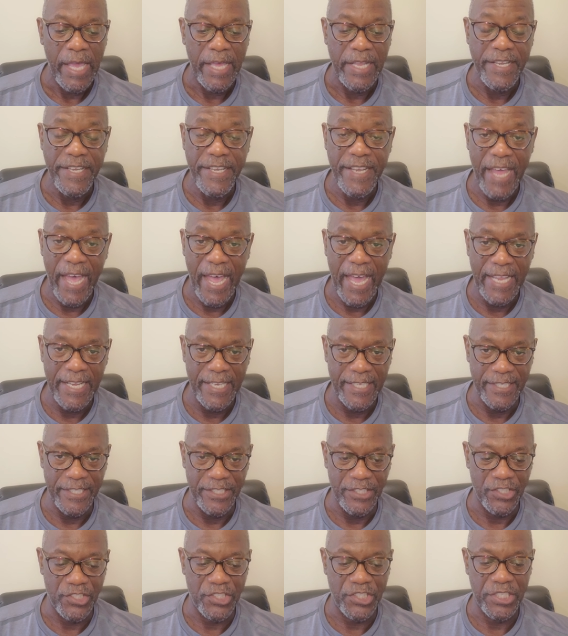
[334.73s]

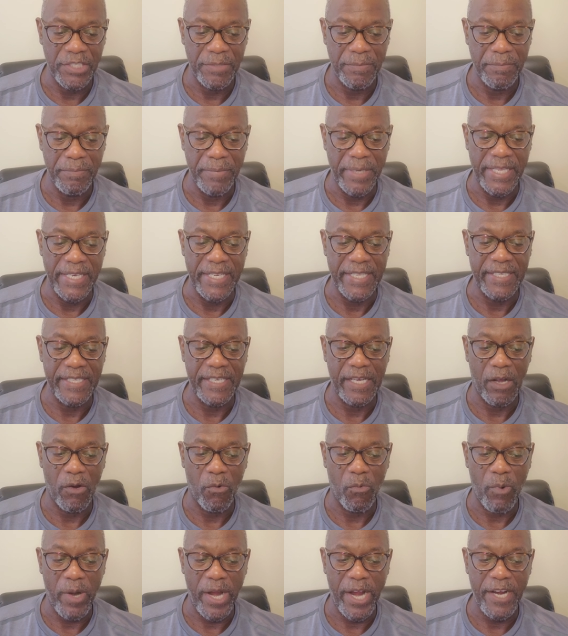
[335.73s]
Knowledge, meaning
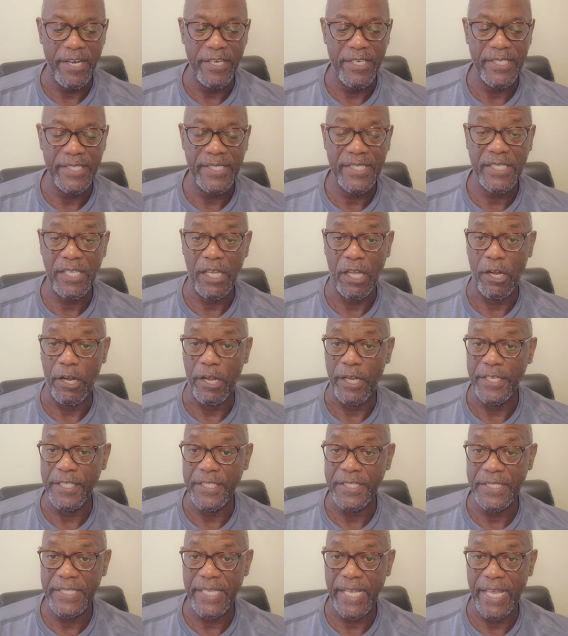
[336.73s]
awareness or
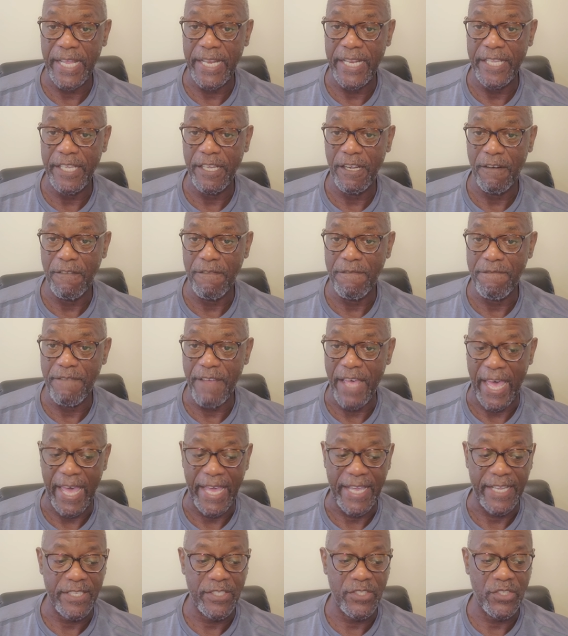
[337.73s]
understanding of
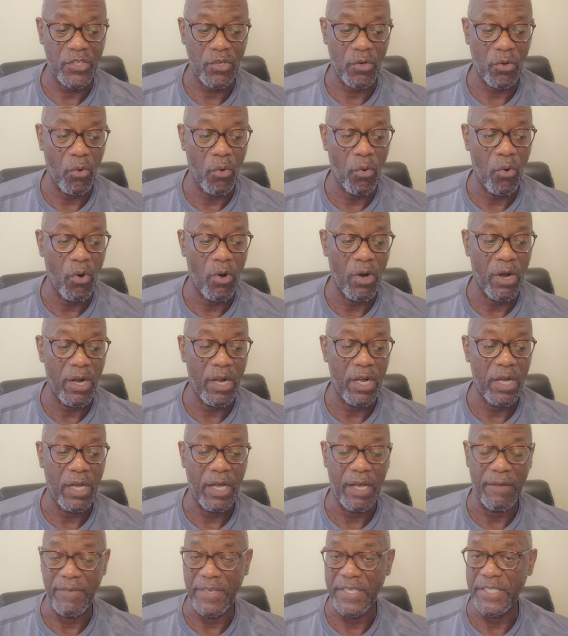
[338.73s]
facts or
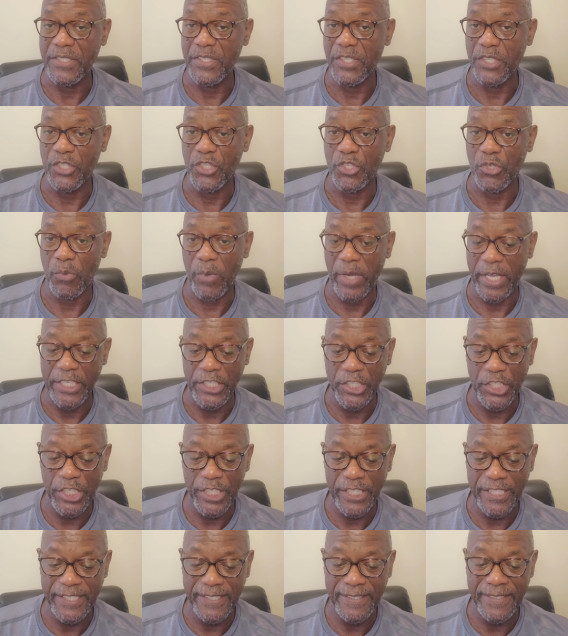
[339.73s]
of a
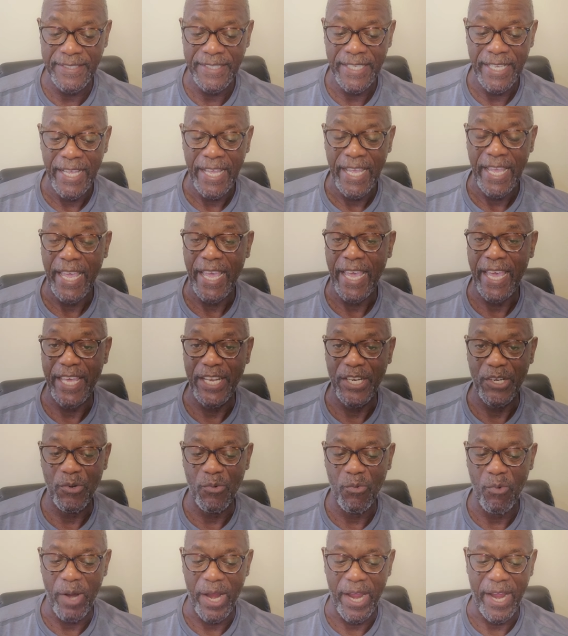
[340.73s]
situation, and
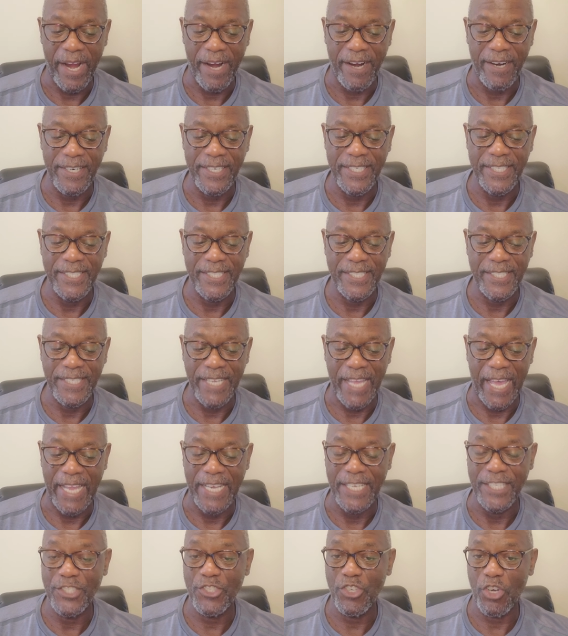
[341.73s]
aware is
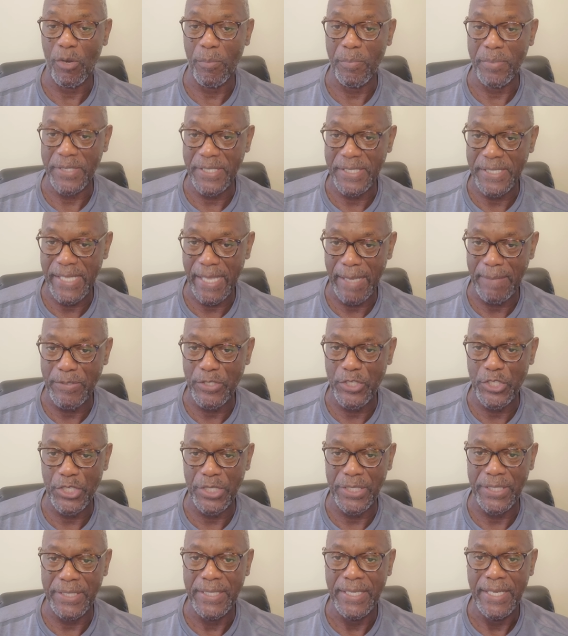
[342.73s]
knowledge or
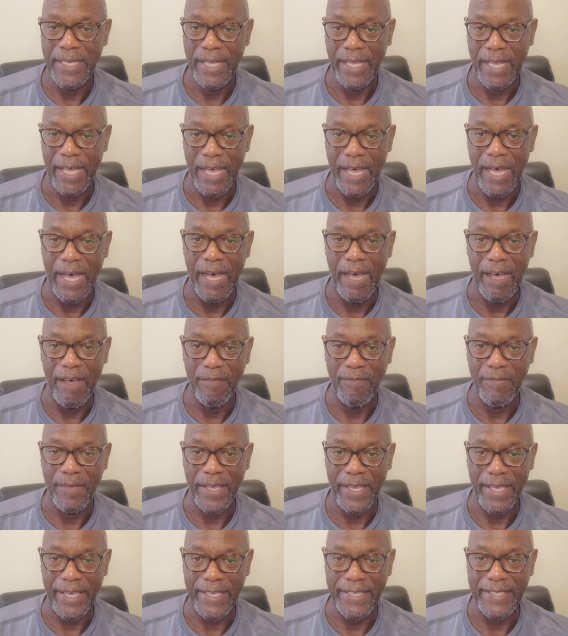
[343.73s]
perception
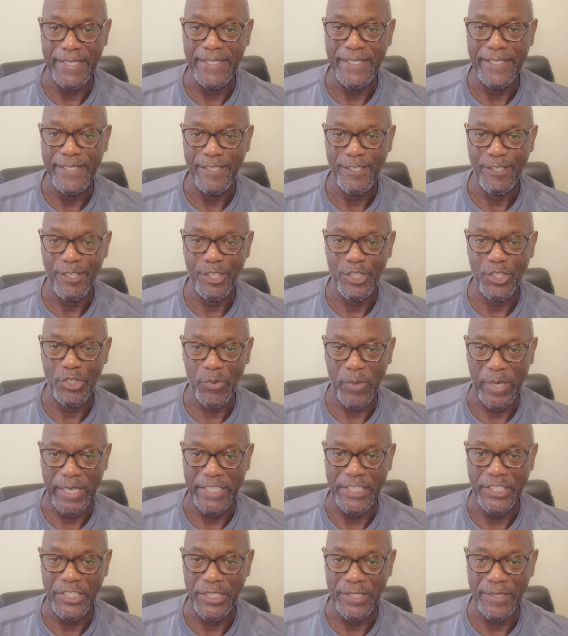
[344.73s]
of a
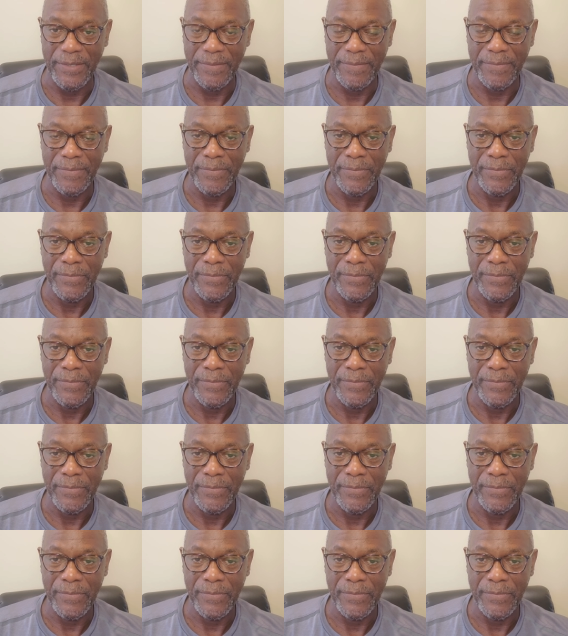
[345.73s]
situation.